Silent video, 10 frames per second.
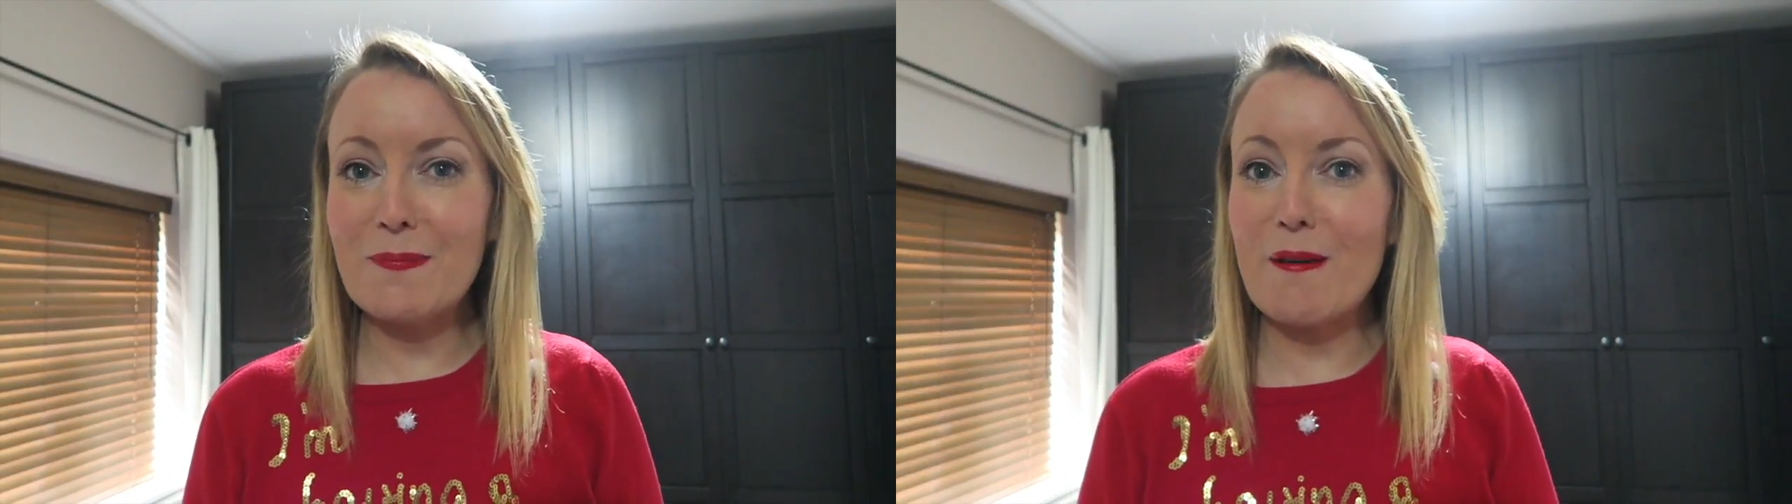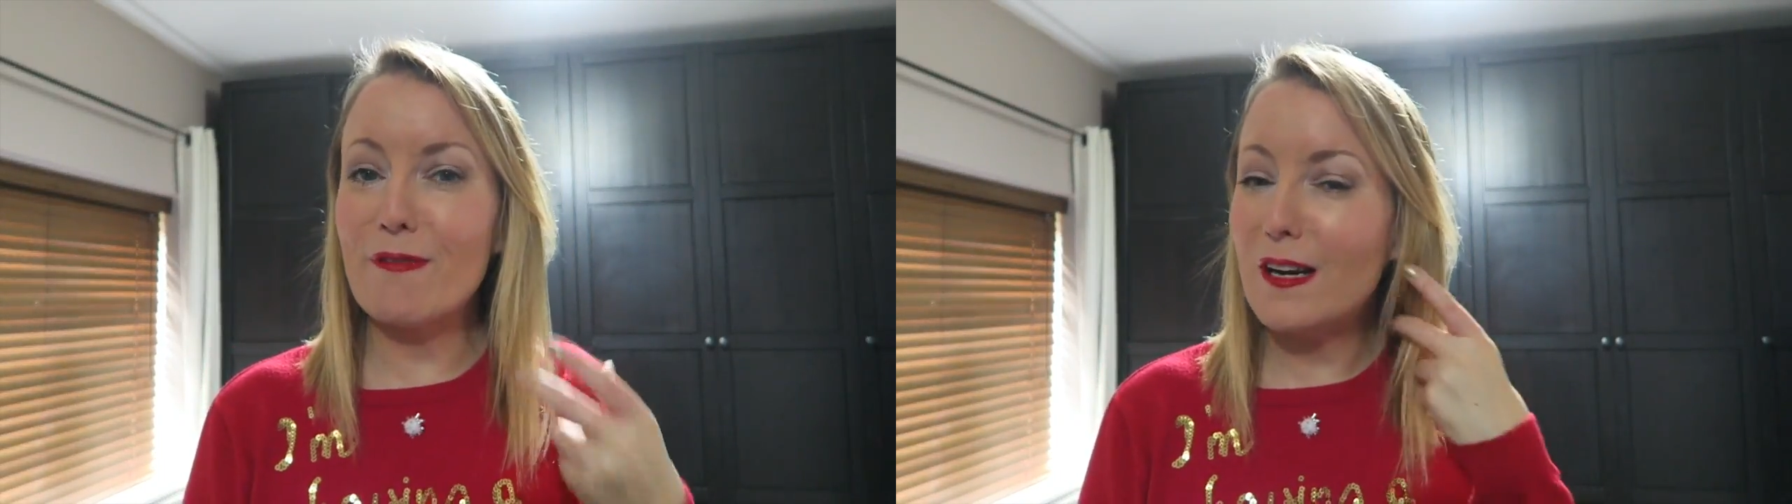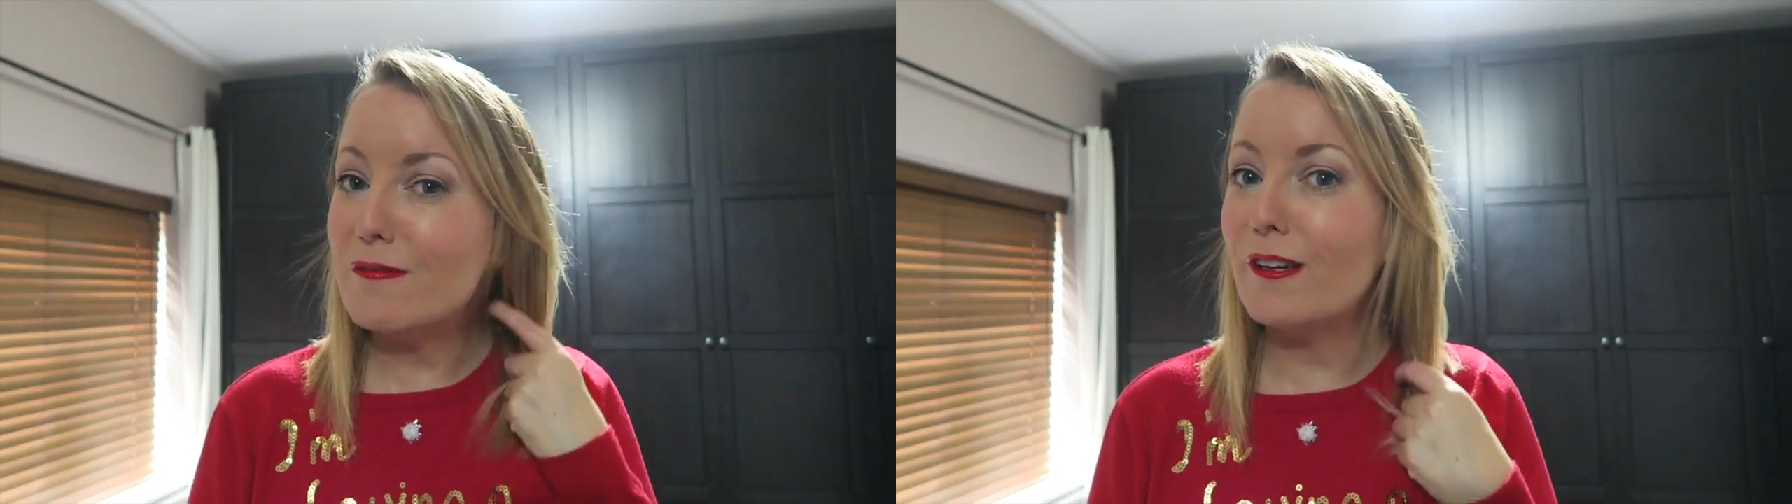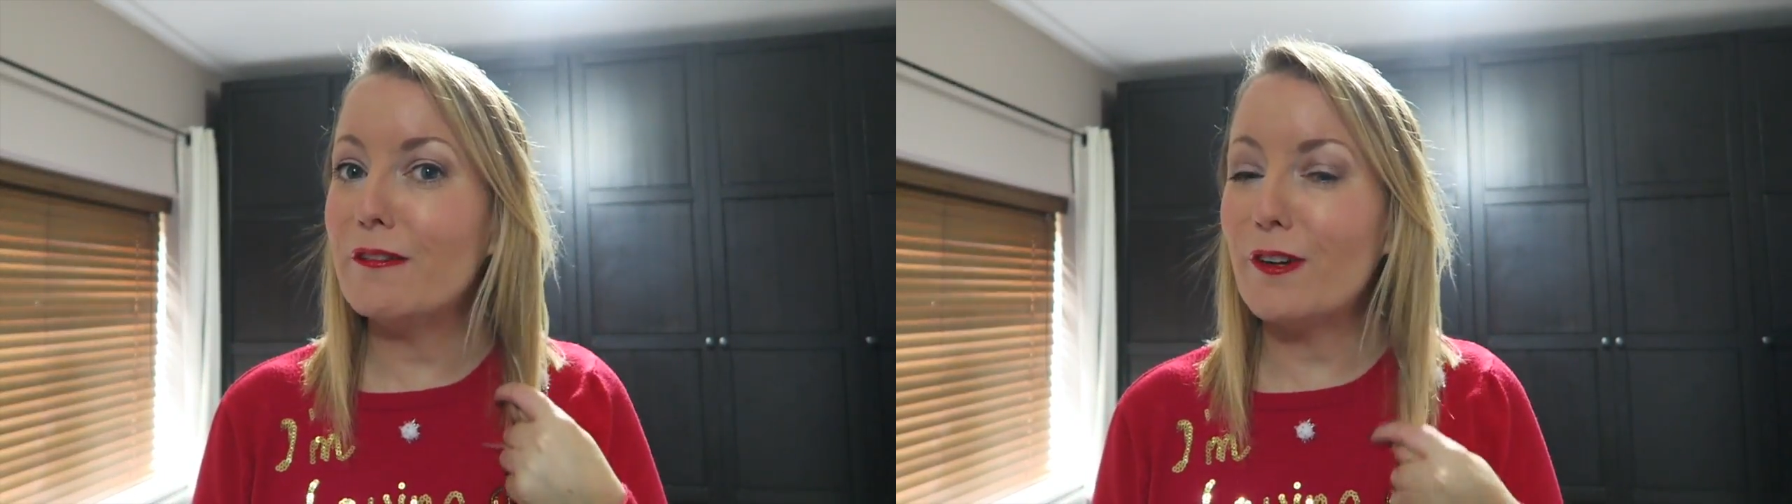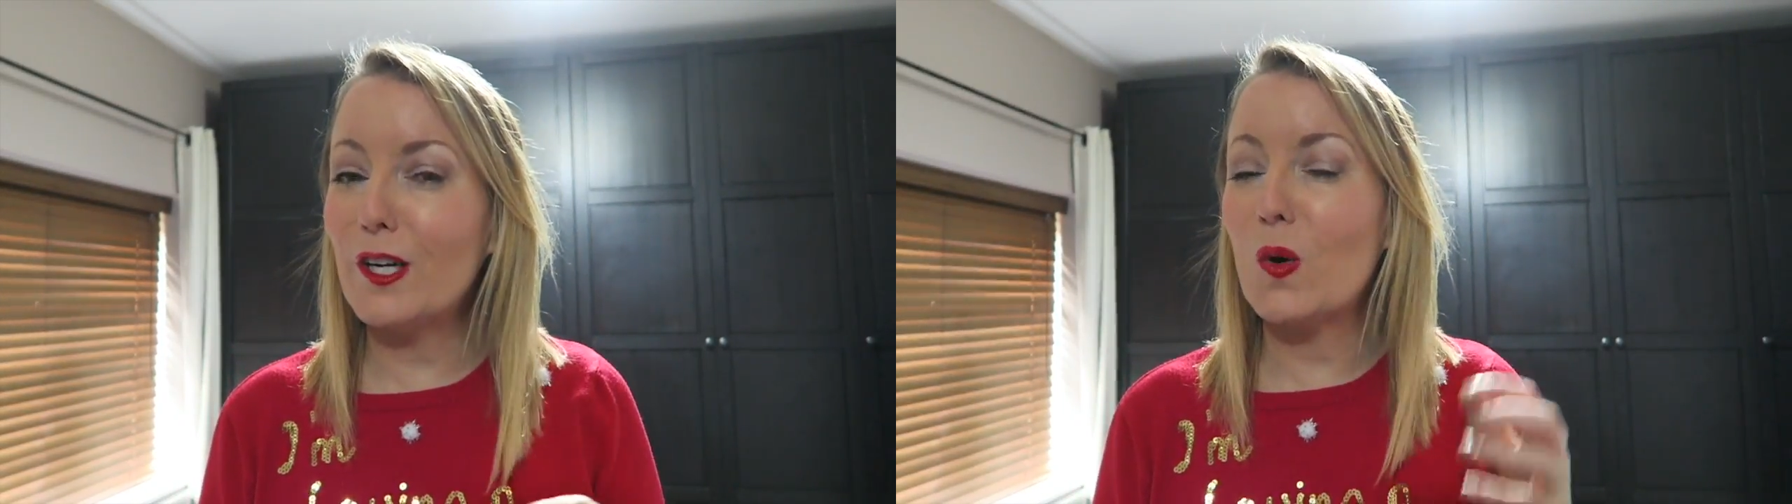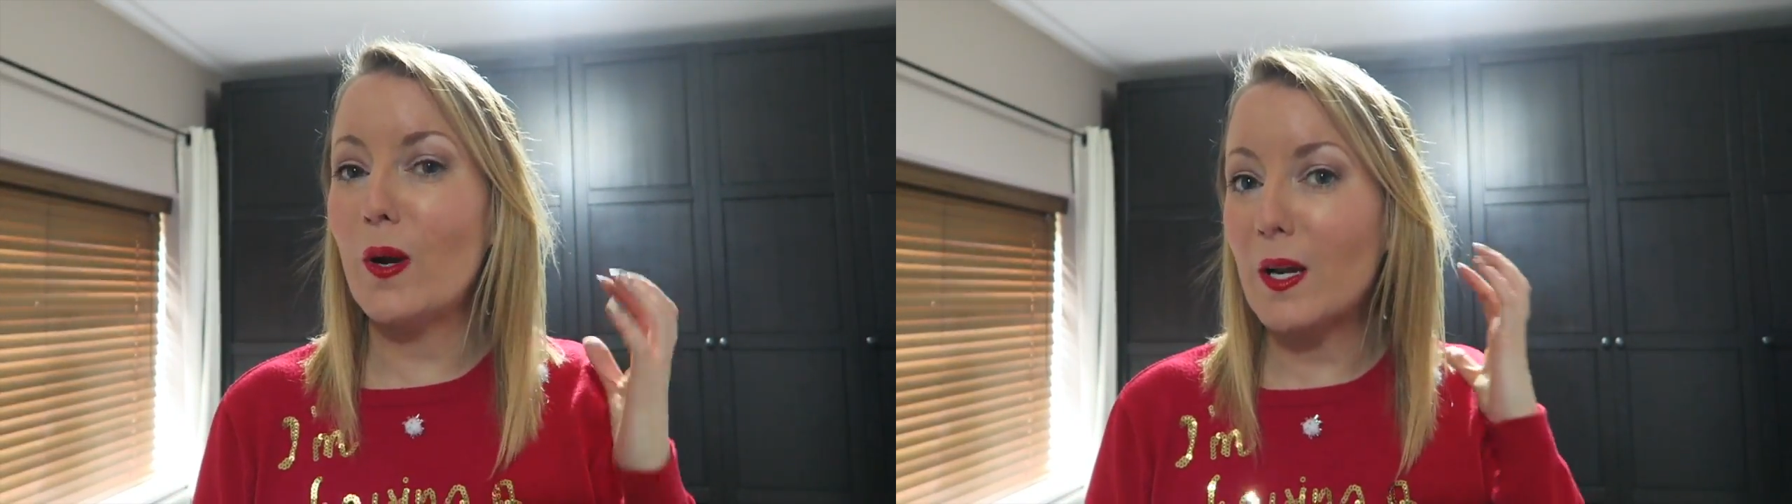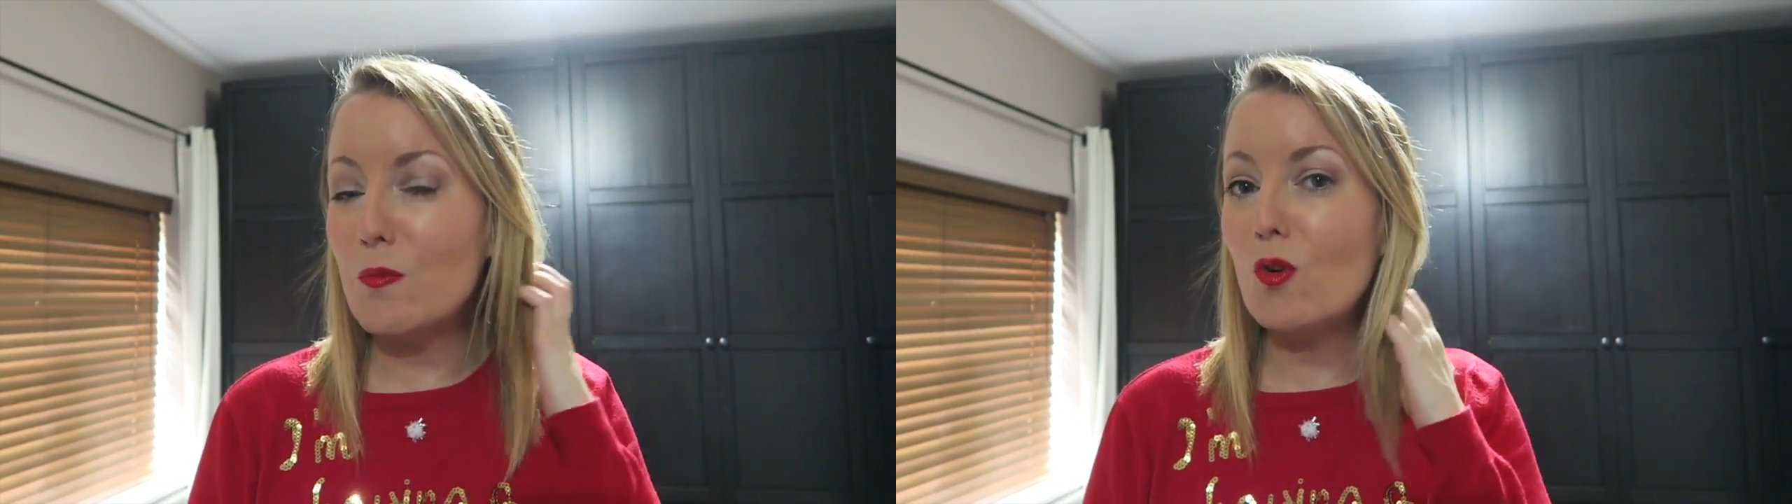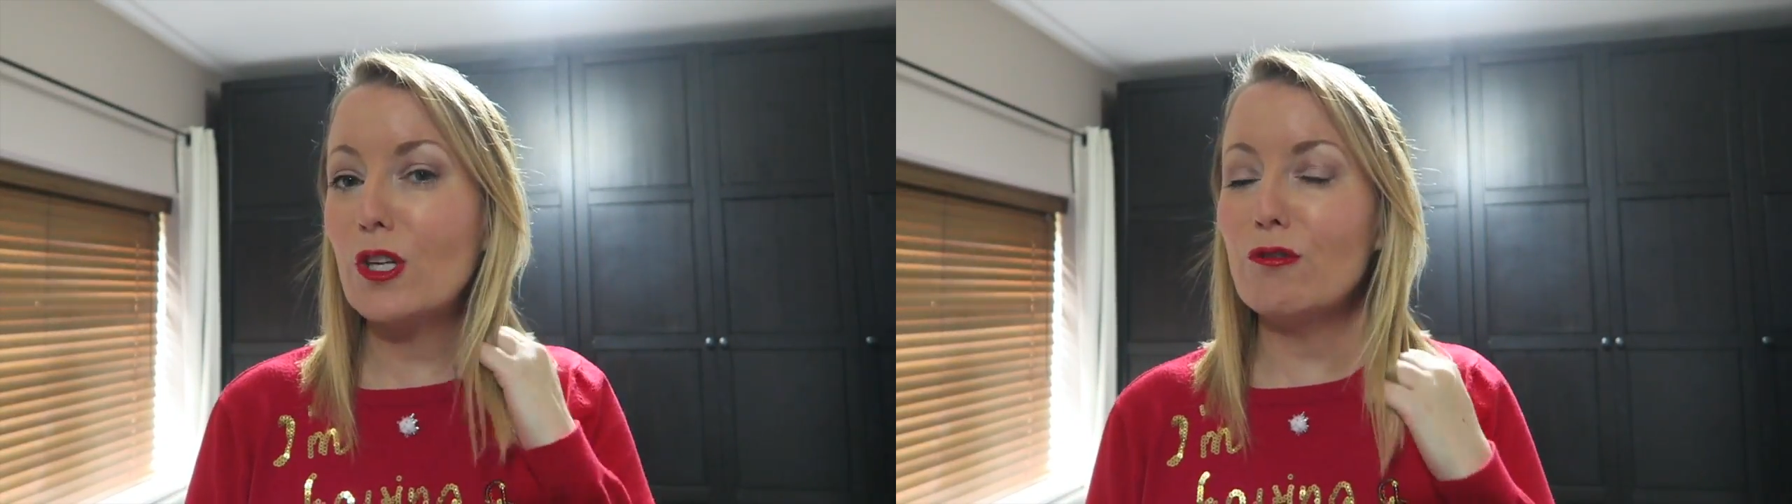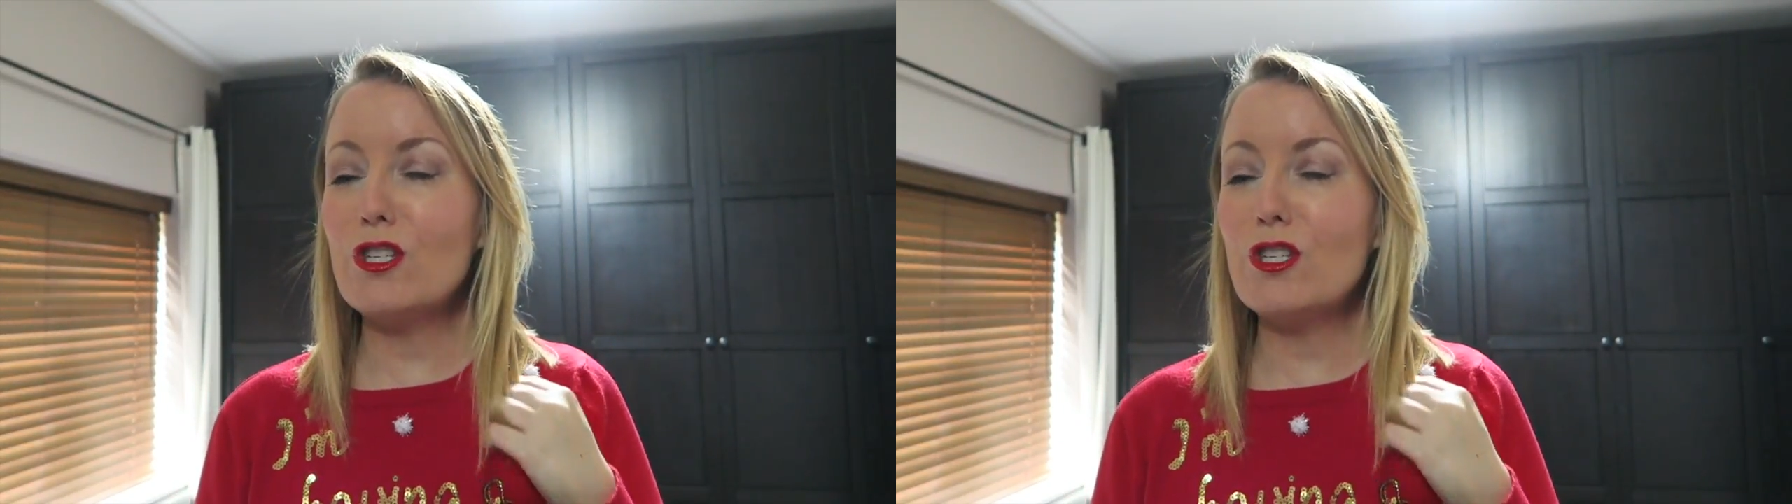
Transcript: is my very quick morning